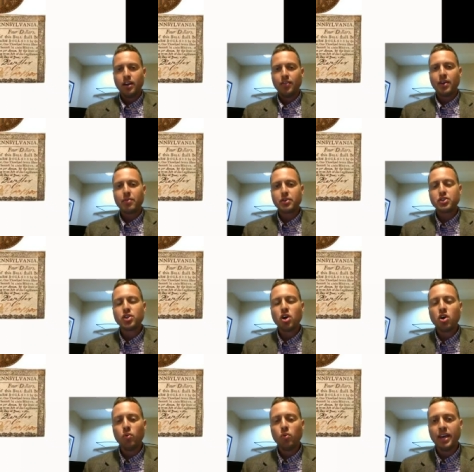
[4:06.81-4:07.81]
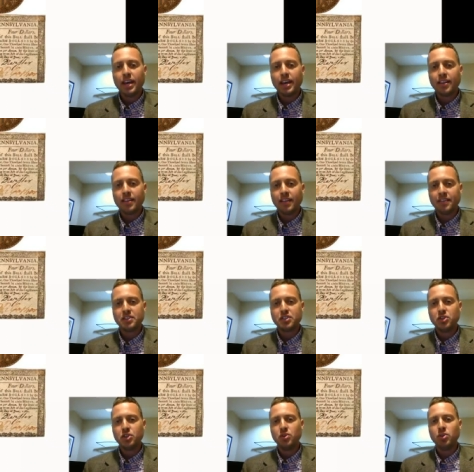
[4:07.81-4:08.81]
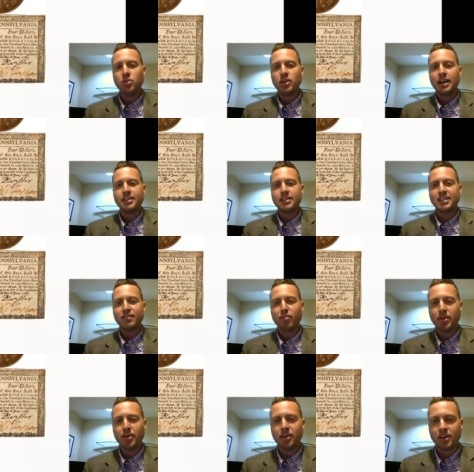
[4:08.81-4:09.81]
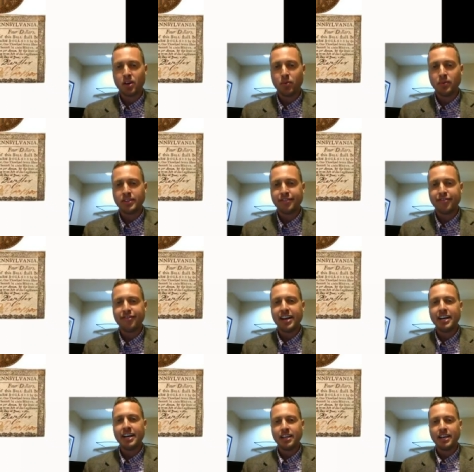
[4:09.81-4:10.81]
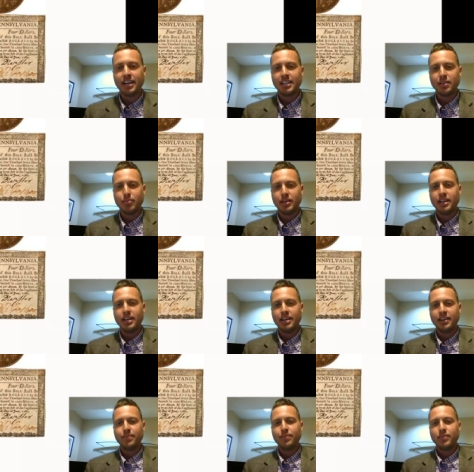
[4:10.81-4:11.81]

They were so weak that this new United States of America was failing at the beginning.